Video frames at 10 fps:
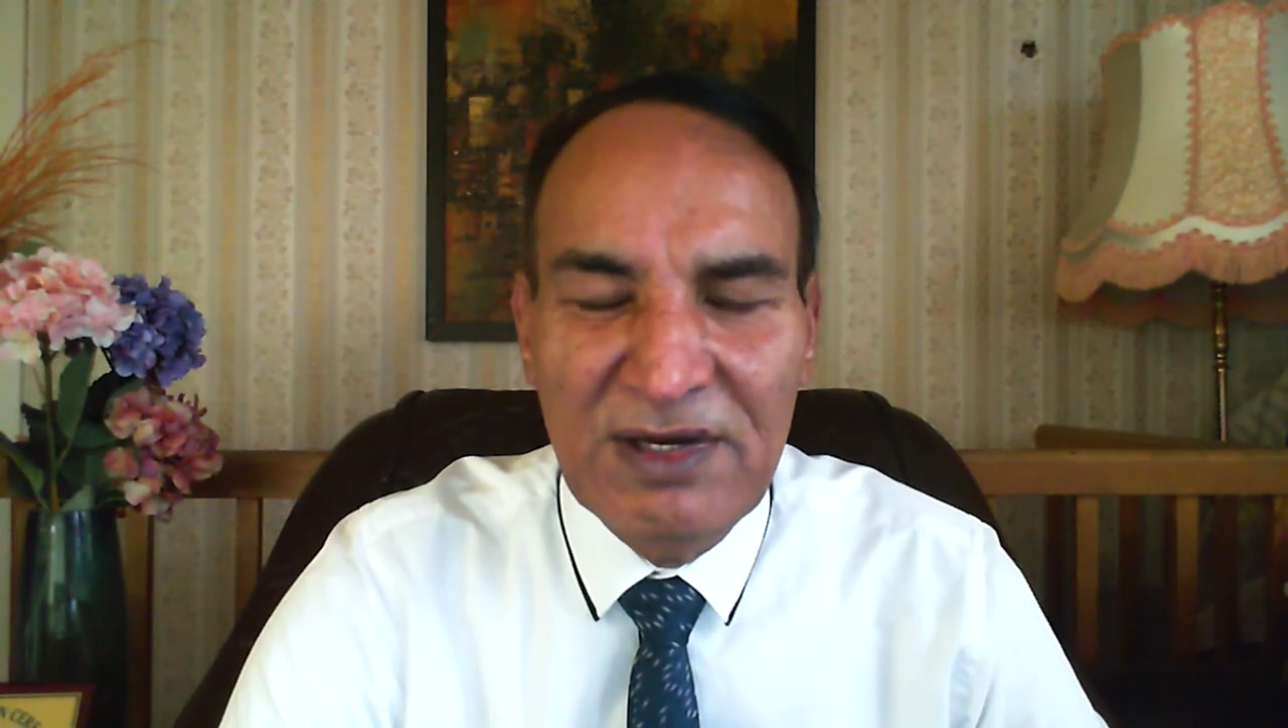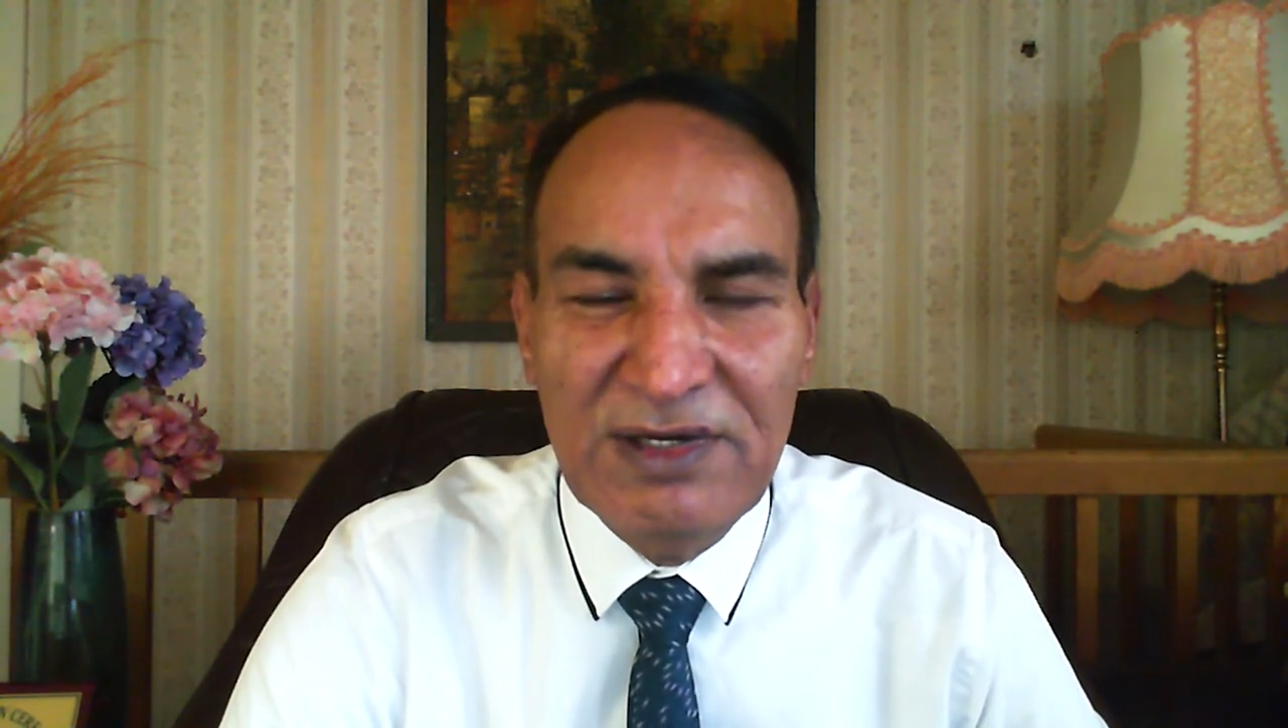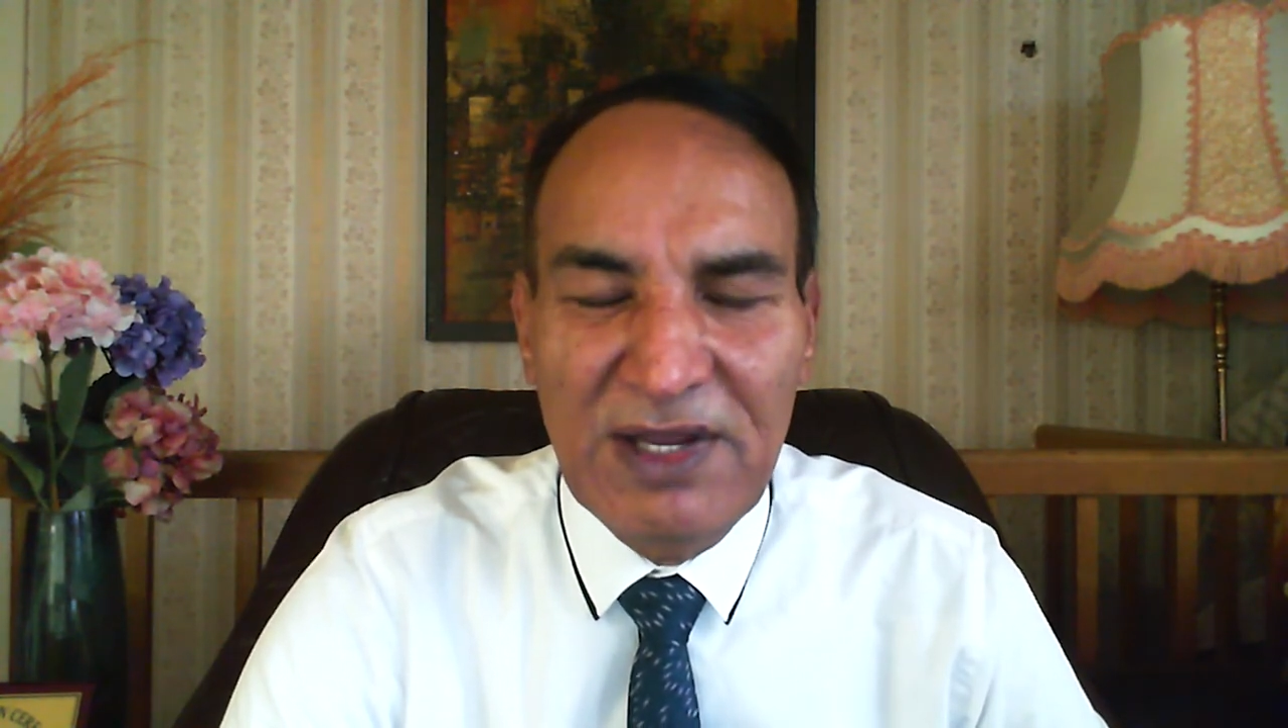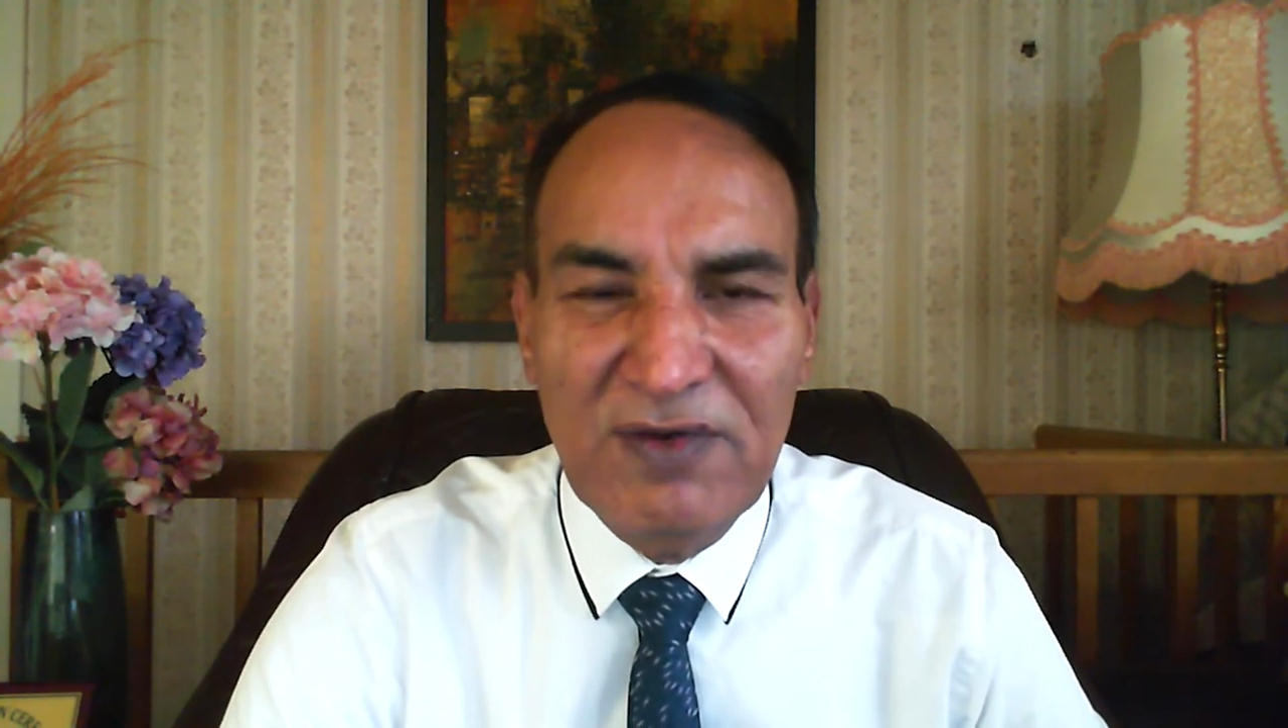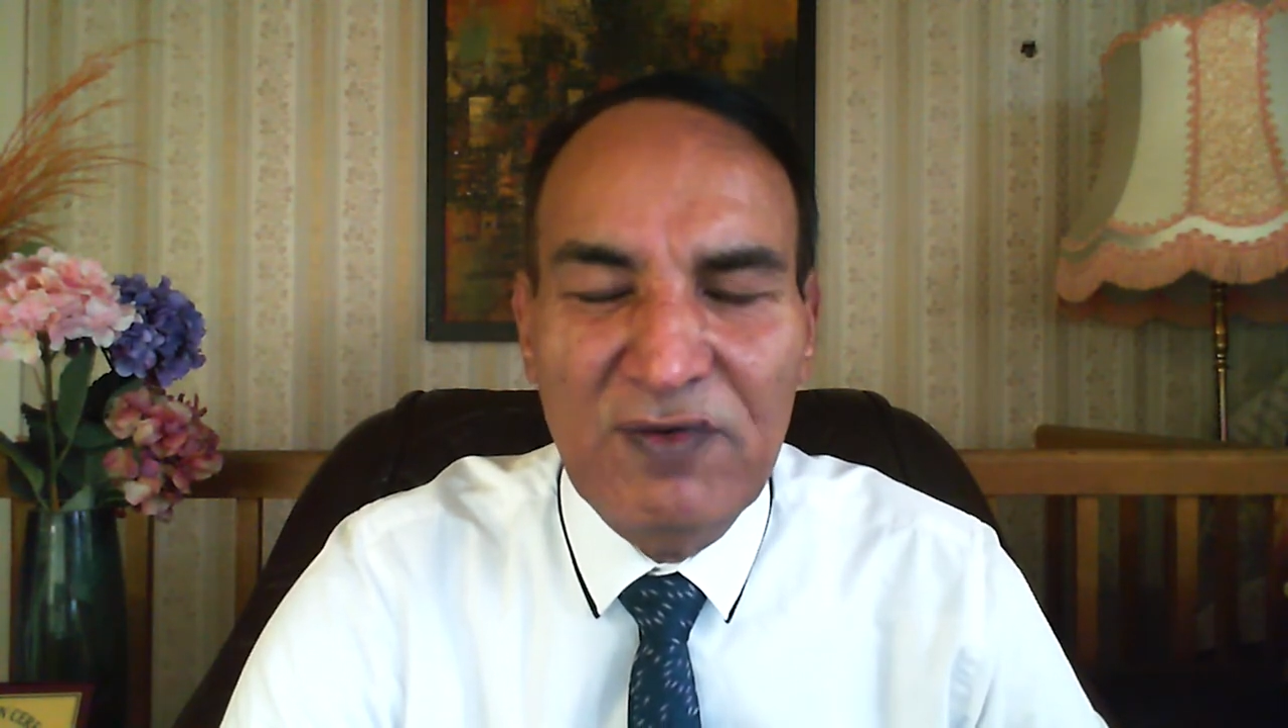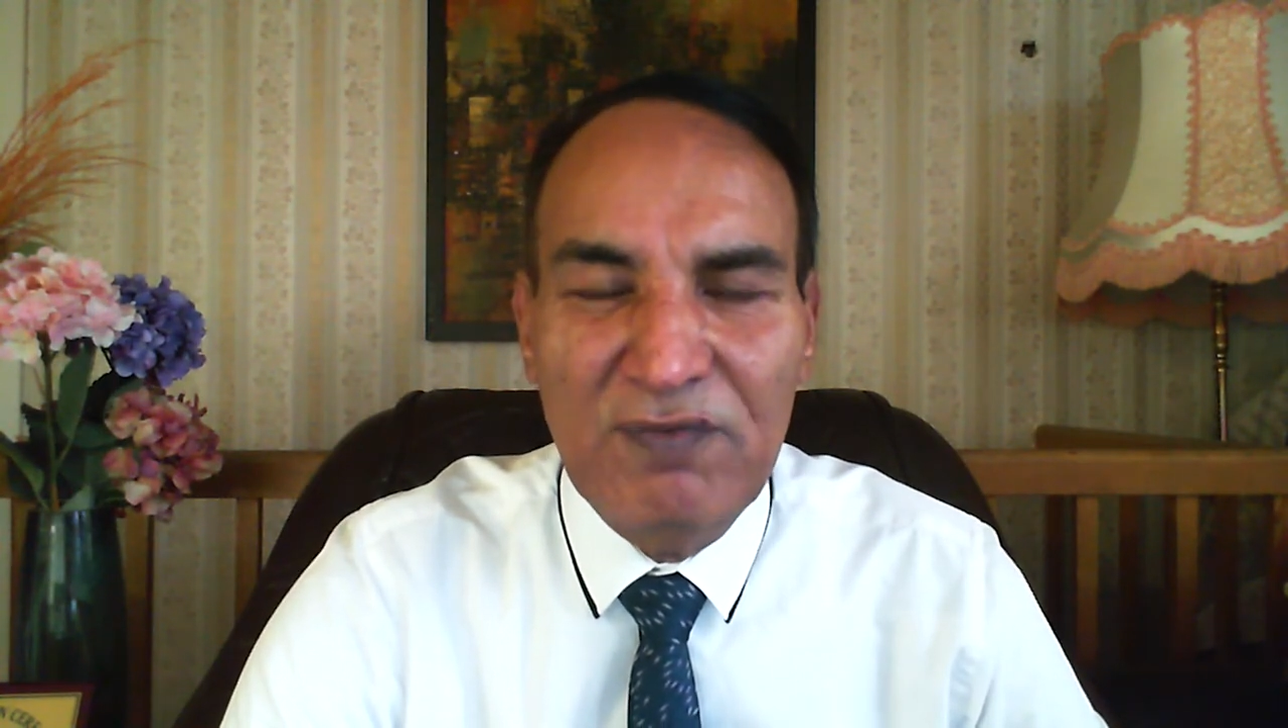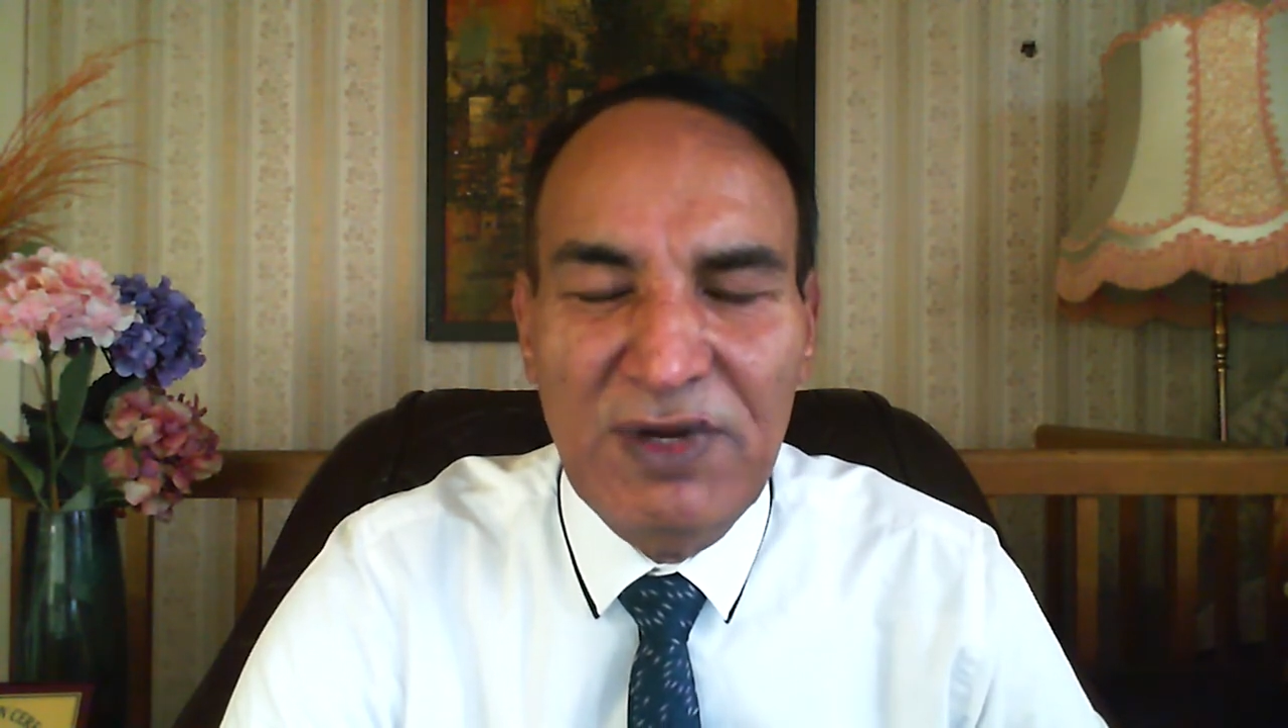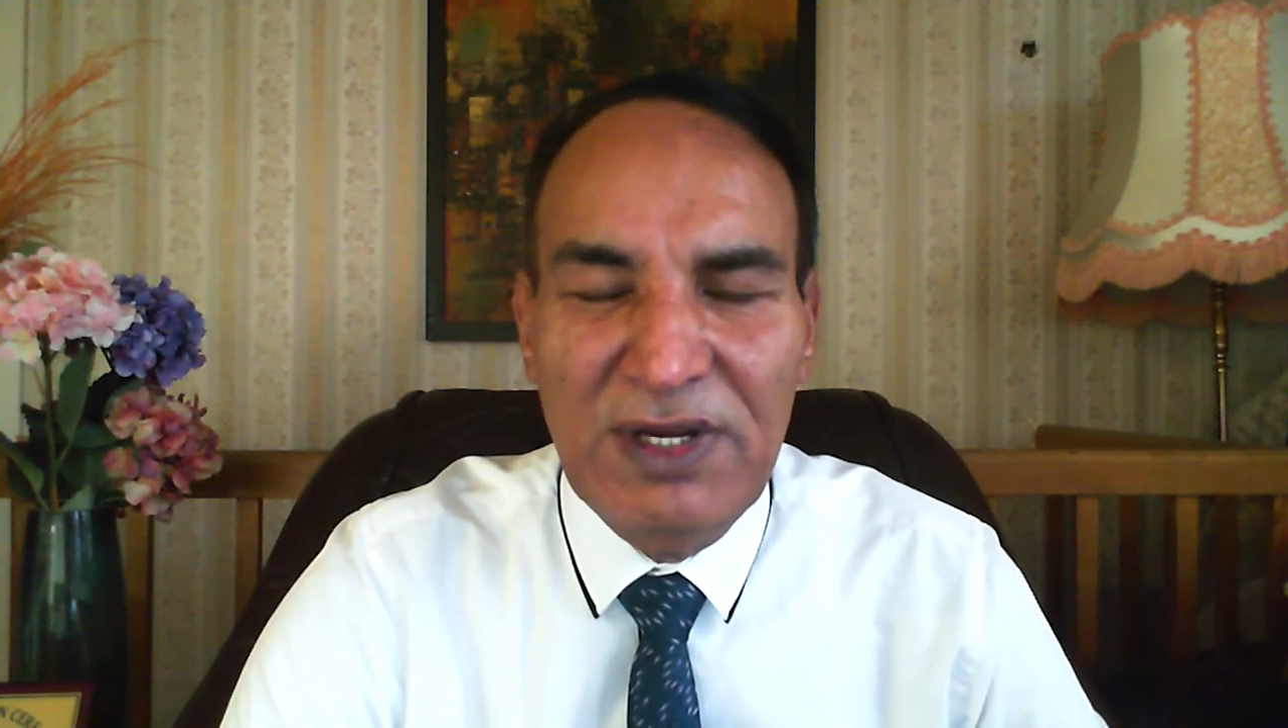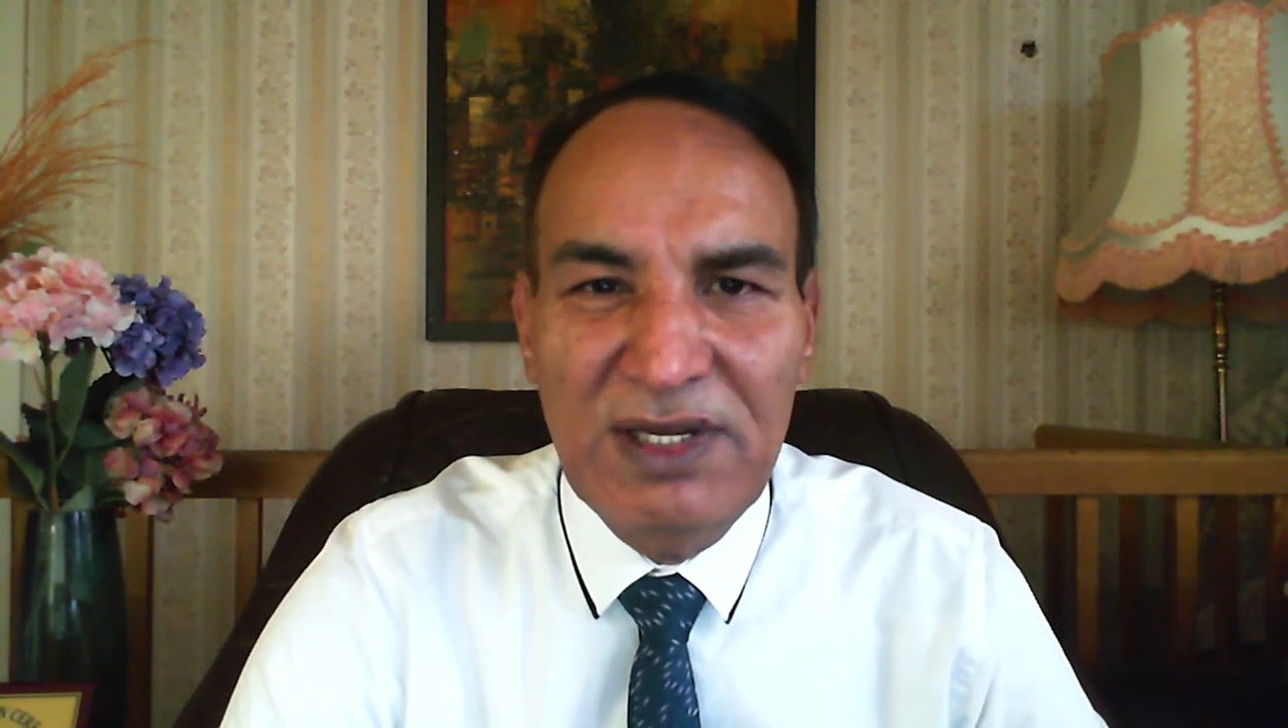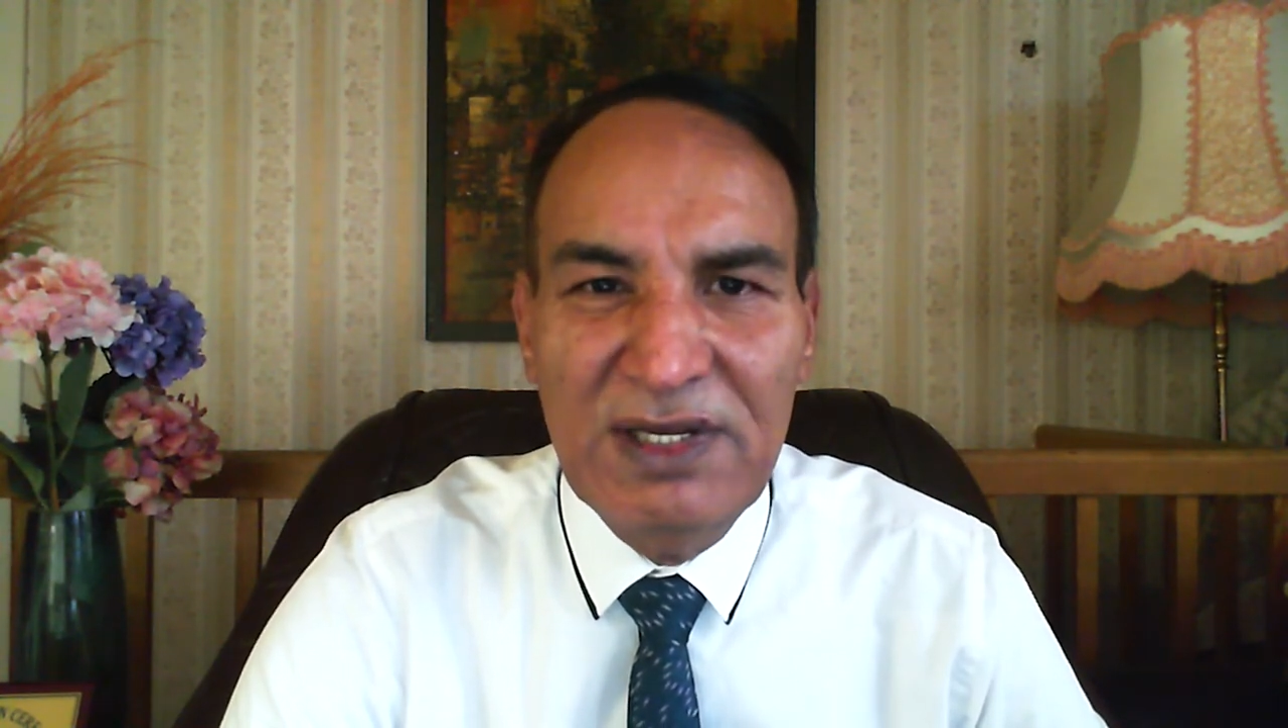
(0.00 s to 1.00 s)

they could be